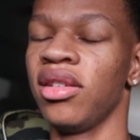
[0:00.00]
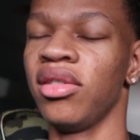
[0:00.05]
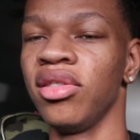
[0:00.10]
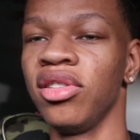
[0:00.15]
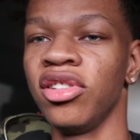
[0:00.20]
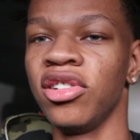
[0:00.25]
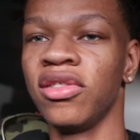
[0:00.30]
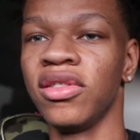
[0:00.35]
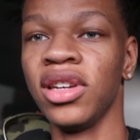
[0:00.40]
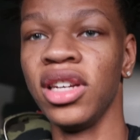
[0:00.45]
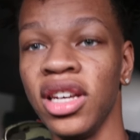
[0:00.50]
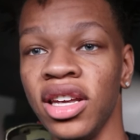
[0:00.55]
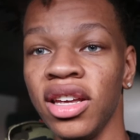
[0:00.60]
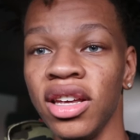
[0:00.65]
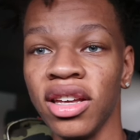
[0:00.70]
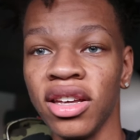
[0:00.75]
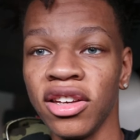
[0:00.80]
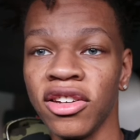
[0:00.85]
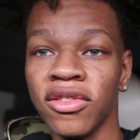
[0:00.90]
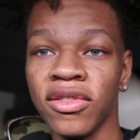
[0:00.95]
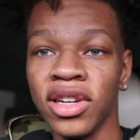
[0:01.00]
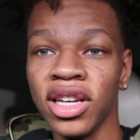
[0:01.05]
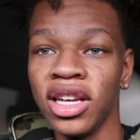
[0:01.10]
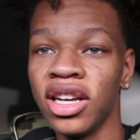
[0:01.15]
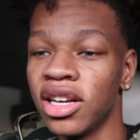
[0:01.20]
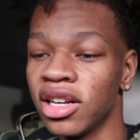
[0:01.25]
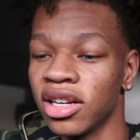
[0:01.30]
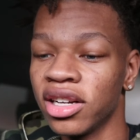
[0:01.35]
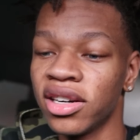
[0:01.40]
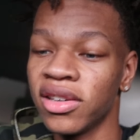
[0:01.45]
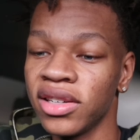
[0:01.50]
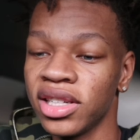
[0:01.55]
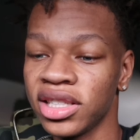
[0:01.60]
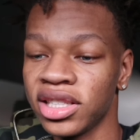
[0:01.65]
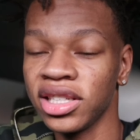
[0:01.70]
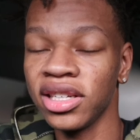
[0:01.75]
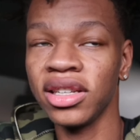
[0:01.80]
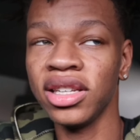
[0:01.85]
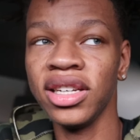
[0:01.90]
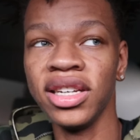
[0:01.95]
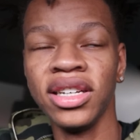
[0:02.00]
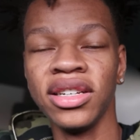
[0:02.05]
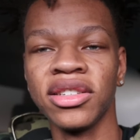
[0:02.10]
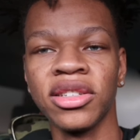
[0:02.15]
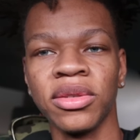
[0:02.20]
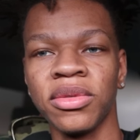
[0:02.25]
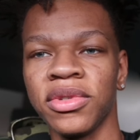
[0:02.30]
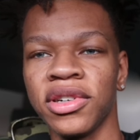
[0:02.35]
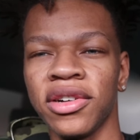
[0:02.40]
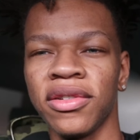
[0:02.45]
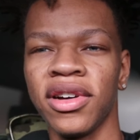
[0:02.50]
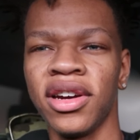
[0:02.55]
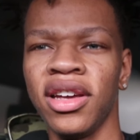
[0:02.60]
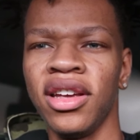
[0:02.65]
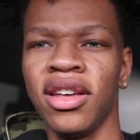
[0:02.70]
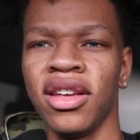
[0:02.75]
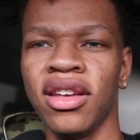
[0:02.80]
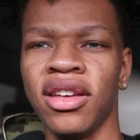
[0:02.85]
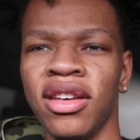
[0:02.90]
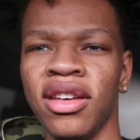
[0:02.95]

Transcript: you don't need cologne until you leave somewhere, right?